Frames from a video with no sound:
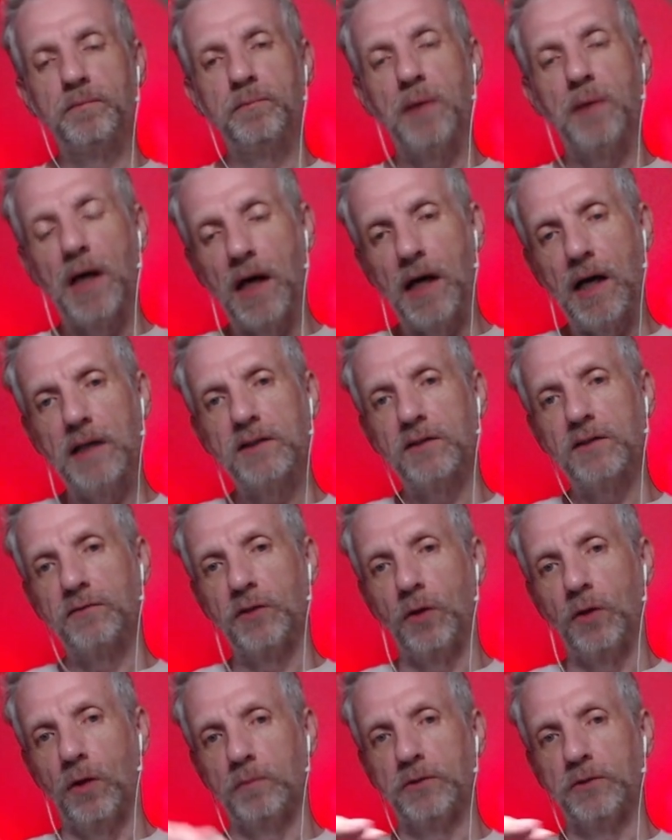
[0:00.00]
parts of
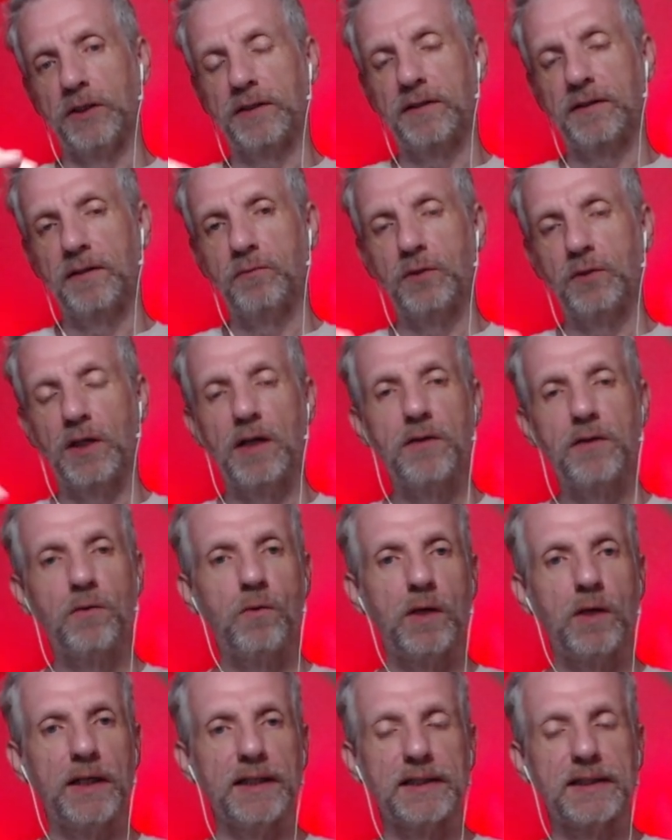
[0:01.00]
your object that would
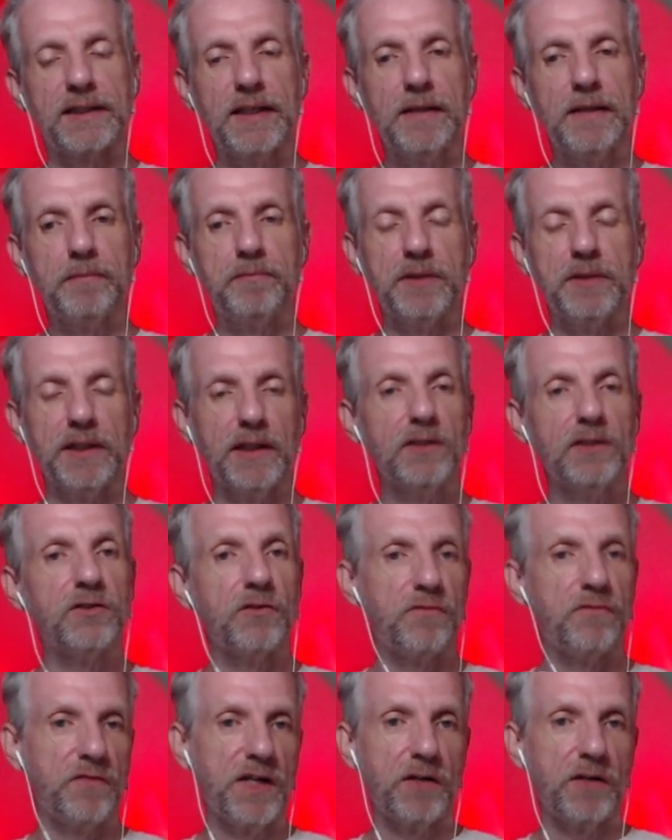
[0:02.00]
otherwise be
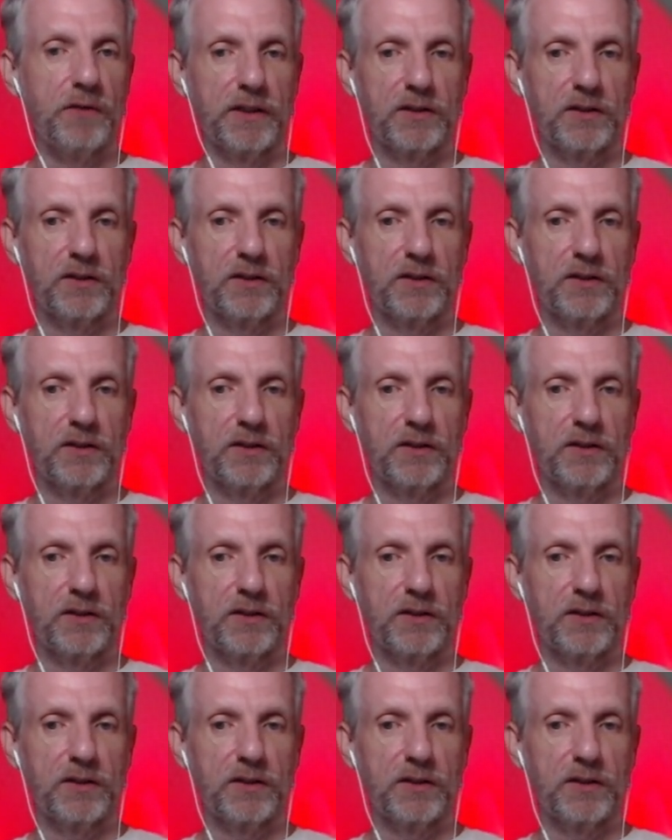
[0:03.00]
interfering.